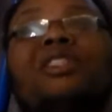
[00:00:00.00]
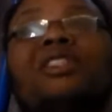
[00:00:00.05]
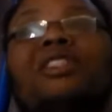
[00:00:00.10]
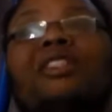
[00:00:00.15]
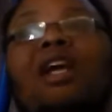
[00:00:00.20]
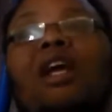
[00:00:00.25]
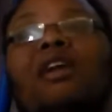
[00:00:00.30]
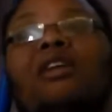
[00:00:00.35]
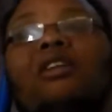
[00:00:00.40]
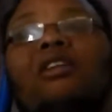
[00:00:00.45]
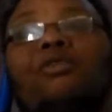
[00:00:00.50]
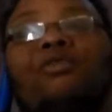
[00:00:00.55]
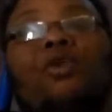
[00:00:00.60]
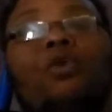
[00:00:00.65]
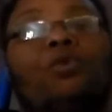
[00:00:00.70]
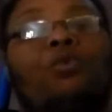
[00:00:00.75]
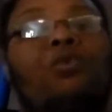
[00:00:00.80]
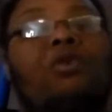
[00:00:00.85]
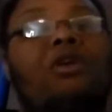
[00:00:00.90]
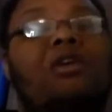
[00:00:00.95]
detective,
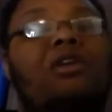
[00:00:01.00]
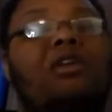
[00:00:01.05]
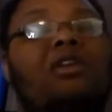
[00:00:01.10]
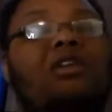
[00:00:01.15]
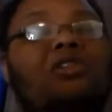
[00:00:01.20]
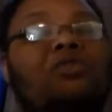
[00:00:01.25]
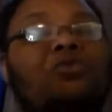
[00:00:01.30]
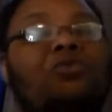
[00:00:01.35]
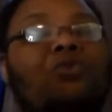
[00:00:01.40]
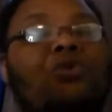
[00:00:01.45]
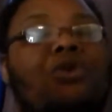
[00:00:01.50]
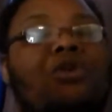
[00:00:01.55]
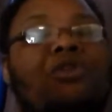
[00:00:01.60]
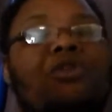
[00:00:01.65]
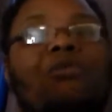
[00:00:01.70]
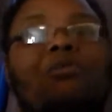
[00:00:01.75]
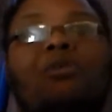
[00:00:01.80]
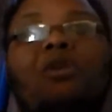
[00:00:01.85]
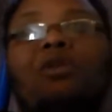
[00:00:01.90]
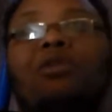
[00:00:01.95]
and what is one
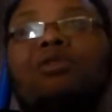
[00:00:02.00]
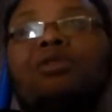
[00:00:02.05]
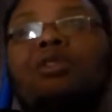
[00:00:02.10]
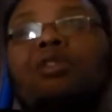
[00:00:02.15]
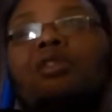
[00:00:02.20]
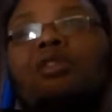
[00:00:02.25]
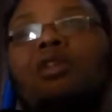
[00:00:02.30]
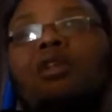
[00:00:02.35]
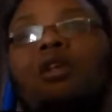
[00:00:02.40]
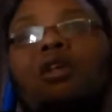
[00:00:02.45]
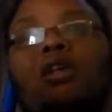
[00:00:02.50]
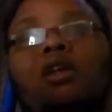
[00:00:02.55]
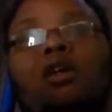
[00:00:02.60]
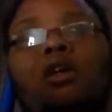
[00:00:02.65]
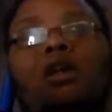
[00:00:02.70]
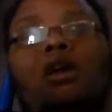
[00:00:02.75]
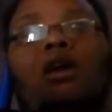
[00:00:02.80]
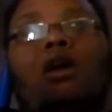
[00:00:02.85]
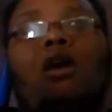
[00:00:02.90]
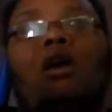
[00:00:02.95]
of the most
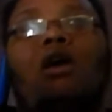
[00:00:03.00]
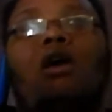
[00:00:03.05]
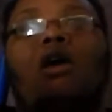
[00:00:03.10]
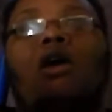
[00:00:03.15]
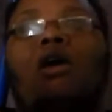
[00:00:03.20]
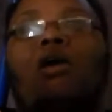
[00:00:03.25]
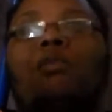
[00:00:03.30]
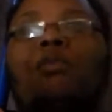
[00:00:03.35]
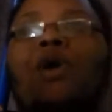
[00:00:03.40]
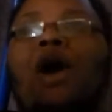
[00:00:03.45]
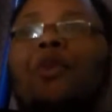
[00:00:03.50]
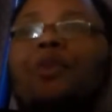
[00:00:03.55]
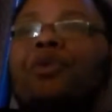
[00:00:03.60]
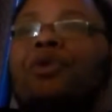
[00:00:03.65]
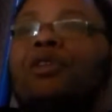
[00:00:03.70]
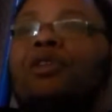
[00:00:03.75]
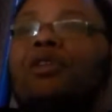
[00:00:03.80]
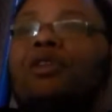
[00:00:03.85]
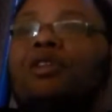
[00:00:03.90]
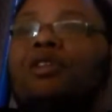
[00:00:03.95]

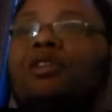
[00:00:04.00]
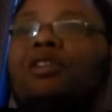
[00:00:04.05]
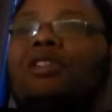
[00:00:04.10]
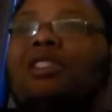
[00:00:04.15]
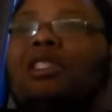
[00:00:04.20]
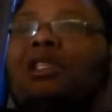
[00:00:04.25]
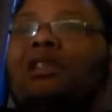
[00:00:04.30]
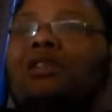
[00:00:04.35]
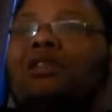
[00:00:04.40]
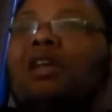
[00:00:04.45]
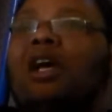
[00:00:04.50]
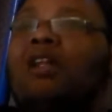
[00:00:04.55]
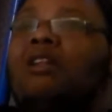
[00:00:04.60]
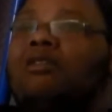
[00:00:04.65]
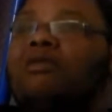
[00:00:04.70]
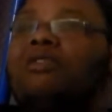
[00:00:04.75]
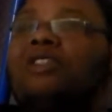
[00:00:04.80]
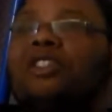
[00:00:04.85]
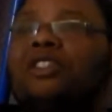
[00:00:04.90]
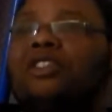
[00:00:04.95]
popular
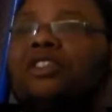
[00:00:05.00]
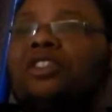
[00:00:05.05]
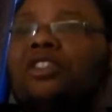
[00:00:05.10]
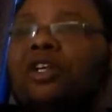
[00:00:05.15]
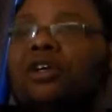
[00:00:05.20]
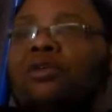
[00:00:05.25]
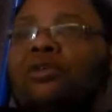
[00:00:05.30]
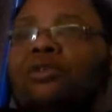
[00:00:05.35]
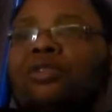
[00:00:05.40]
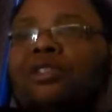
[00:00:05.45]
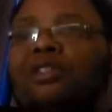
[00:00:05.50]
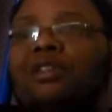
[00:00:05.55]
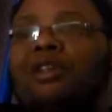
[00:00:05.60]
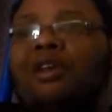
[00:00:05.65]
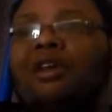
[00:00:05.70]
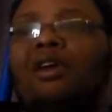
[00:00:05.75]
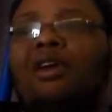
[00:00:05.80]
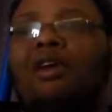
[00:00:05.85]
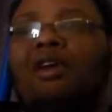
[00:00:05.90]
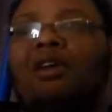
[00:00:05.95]
television shows
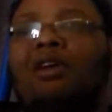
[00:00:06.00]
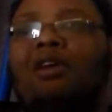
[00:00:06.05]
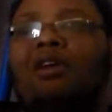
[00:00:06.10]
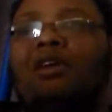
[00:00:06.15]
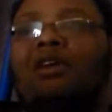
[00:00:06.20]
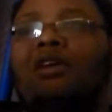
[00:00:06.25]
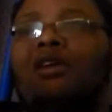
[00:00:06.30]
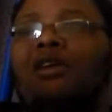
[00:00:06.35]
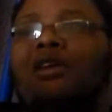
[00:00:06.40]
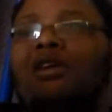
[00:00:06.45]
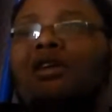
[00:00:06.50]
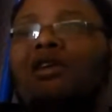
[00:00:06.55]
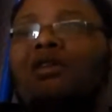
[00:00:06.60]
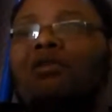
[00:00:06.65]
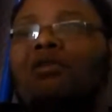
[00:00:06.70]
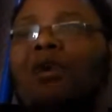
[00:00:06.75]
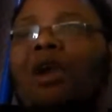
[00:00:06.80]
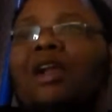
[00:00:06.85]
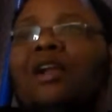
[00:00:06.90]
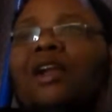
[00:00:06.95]

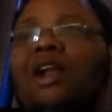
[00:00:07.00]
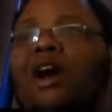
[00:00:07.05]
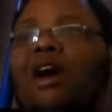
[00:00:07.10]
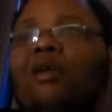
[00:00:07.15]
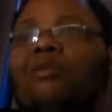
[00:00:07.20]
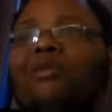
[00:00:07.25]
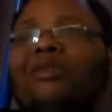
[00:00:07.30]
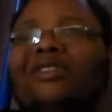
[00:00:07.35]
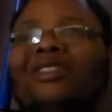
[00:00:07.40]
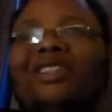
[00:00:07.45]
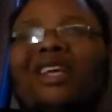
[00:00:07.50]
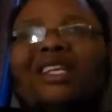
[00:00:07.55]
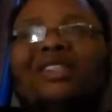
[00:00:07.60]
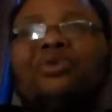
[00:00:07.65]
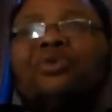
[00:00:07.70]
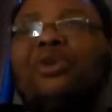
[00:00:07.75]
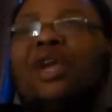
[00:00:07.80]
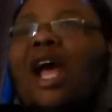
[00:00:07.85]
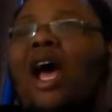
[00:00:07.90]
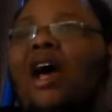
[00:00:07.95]
right now,
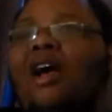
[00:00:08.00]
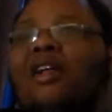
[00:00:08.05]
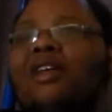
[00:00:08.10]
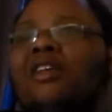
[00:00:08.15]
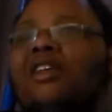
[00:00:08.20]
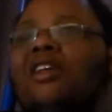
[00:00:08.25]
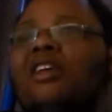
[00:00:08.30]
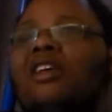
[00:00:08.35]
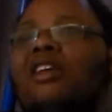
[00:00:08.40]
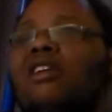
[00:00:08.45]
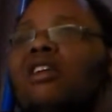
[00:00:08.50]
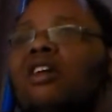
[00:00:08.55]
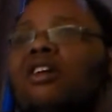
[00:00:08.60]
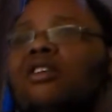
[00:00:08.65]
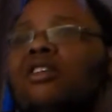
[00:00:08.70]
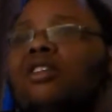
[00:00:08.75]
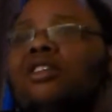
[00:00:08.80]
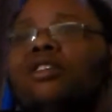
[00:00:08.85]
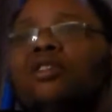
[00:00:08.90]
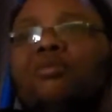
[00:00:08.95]
besides reality and
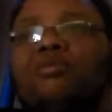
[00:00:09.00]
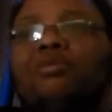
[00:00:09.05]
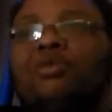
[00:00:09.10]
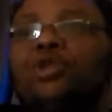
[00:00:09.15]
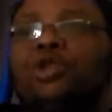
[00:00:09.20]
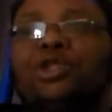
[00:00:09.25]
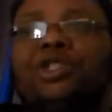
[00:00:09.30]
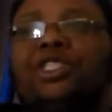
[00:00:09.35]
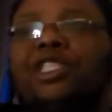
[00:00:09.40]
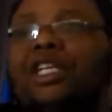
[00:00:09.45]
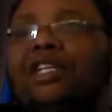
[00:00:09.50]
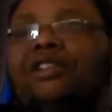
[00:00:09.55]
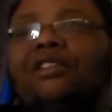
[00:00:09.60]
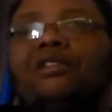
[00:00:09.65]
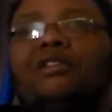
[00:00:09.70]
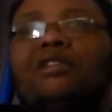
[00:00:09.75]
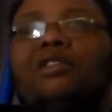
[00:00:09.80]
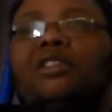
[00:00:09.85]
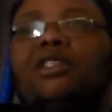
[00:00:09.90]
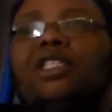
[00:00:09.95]
all other bullshit
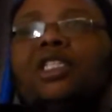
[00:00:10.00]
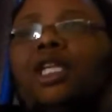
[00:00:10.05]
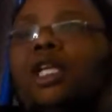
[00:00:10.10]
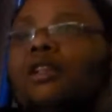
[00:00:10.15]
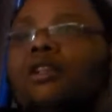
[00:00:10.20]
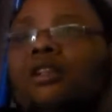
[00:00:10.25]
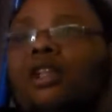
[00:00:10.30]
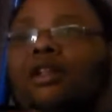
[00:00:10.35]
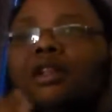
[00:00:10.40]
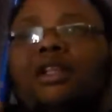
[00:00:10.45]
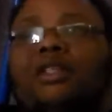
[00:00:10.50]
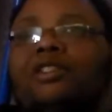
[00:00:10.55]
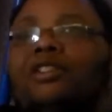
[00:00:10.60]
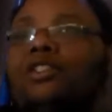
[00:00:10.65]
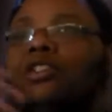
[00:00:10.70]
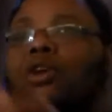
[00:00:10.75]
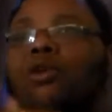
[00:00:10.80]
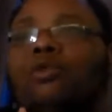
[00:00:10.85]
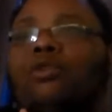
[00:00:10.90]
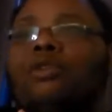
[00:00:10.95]
shit that they
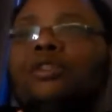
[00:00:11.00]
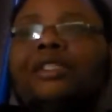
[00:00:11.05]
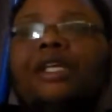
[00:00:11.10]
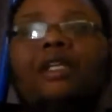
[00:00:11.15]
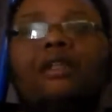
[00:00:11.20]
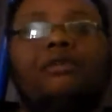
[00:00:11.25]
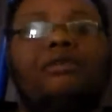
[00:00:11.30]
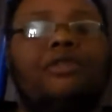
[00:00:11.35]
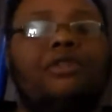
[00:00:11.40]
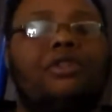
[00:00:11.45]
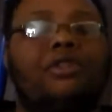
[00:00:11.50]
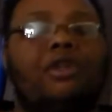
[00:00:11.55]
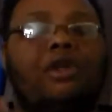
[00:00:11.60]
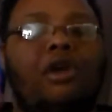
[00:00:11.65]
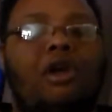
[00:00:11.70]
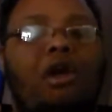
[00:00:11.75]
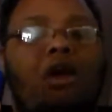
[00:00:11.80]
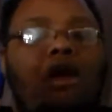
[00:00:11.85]
show on television.